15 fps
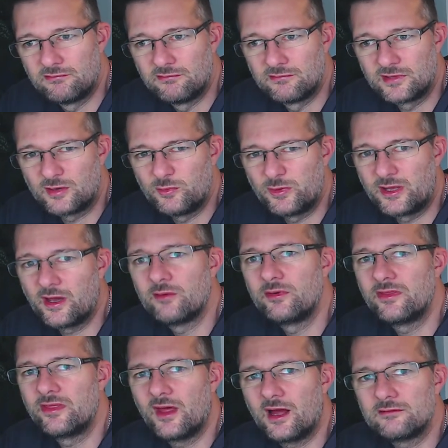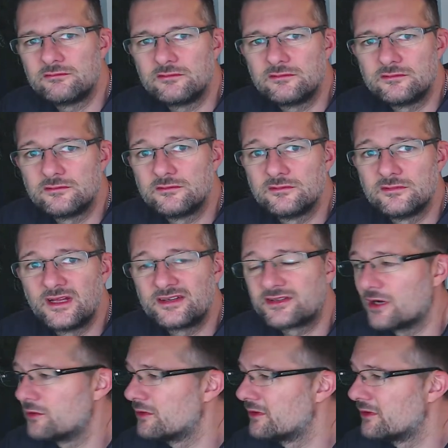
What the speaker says: Can we go with that? Let's go with